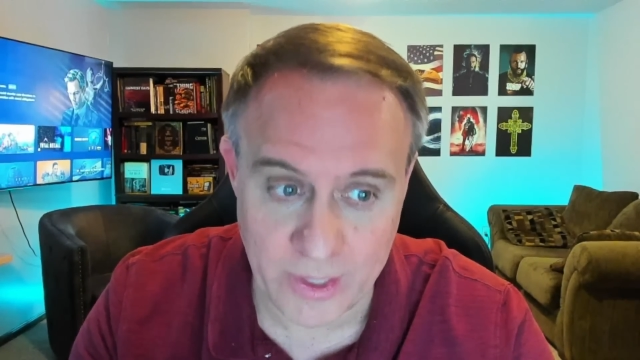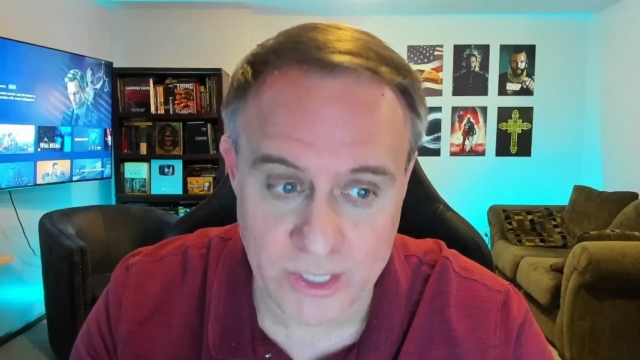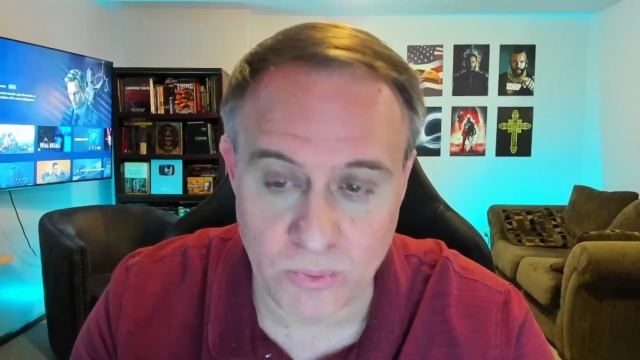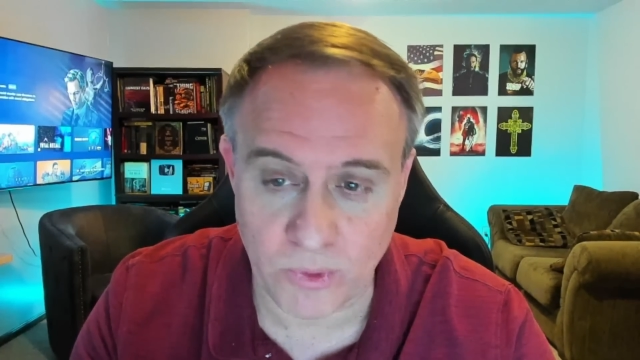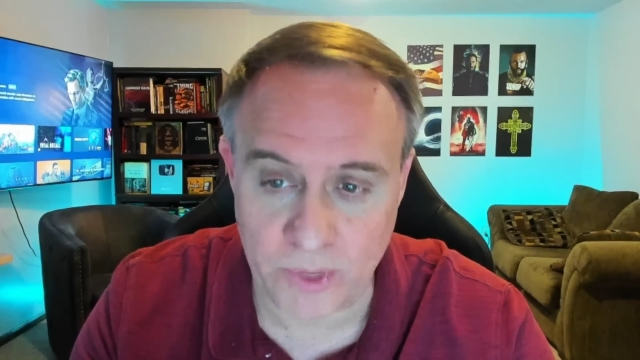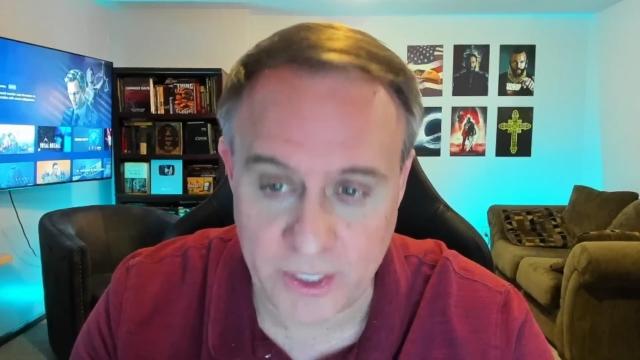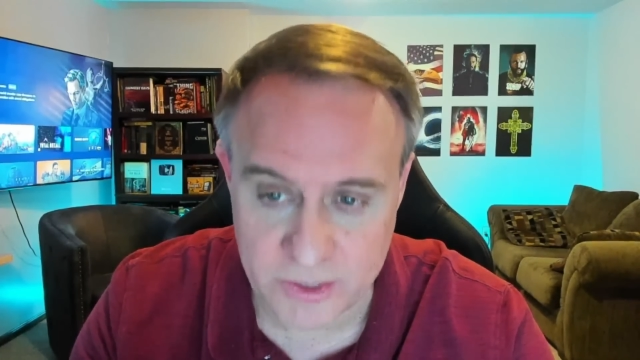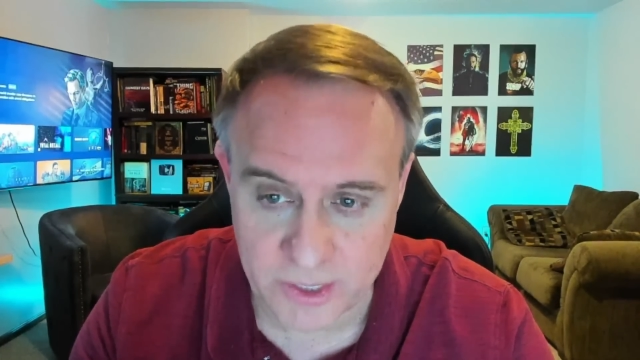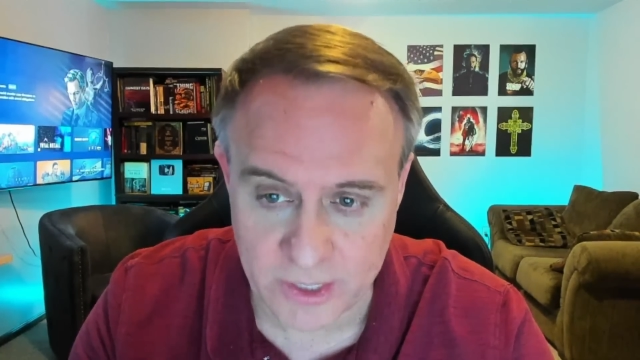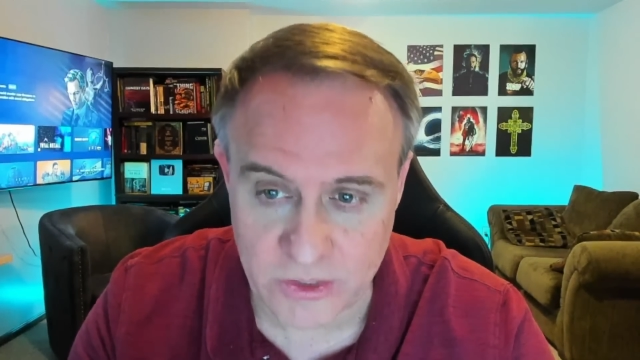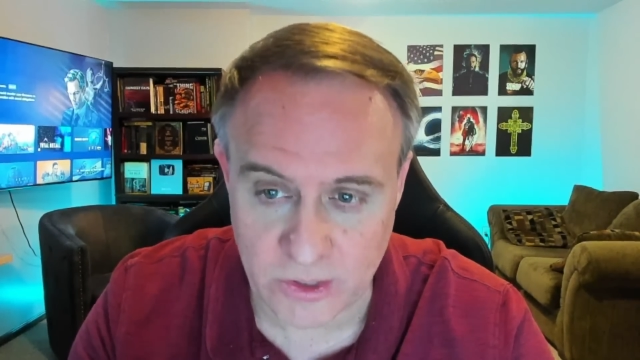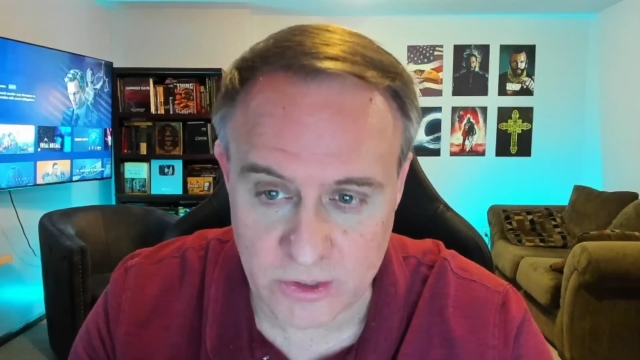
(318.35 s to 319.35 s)
that's when these
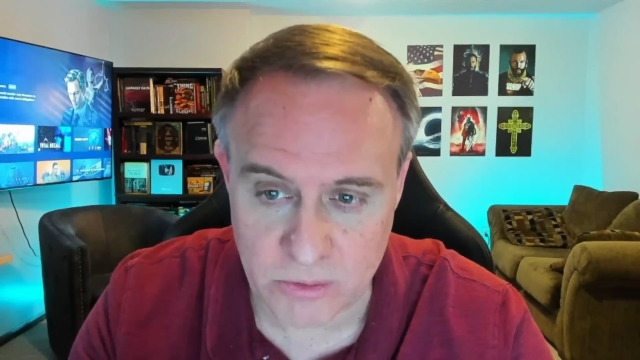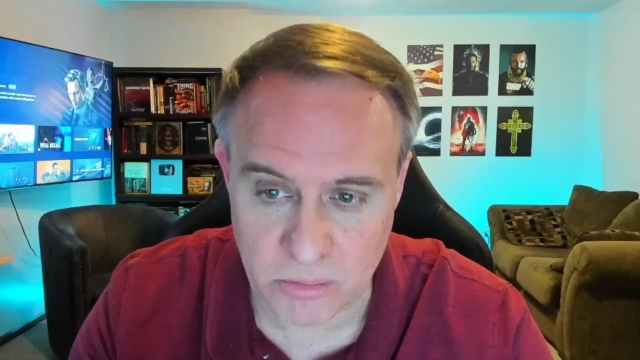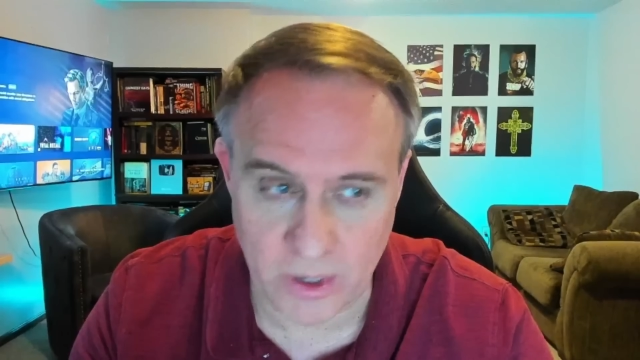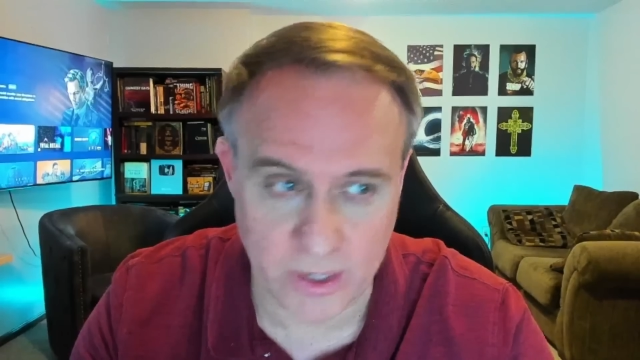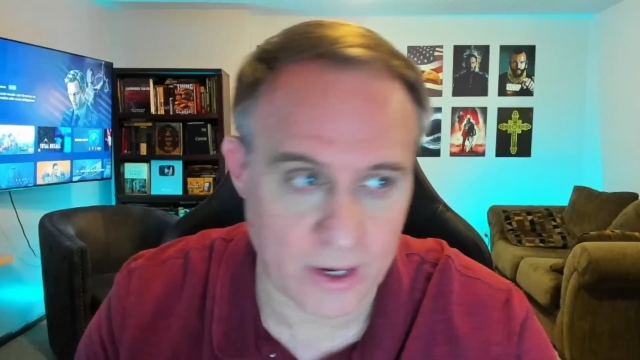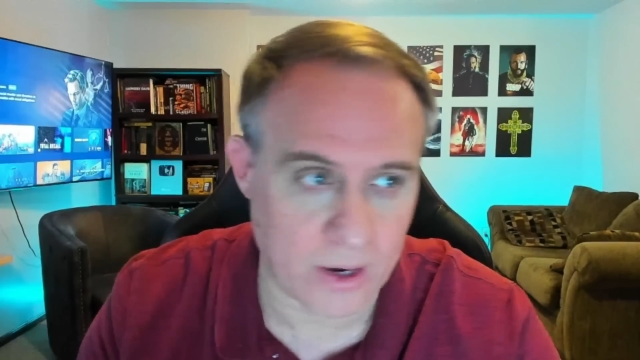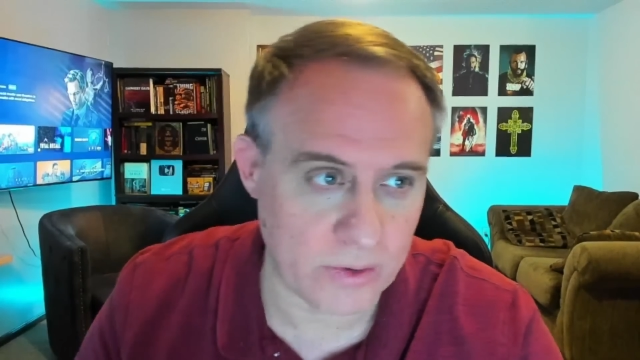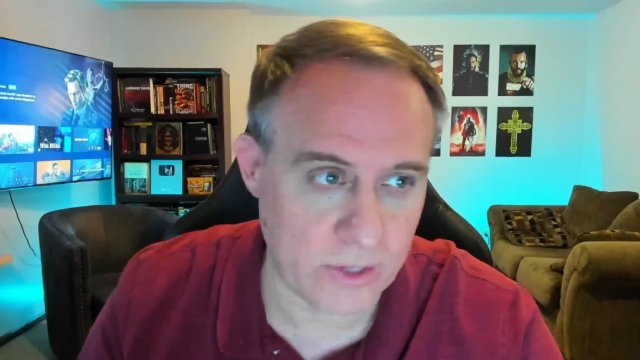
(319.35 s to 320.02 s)
things start to break out.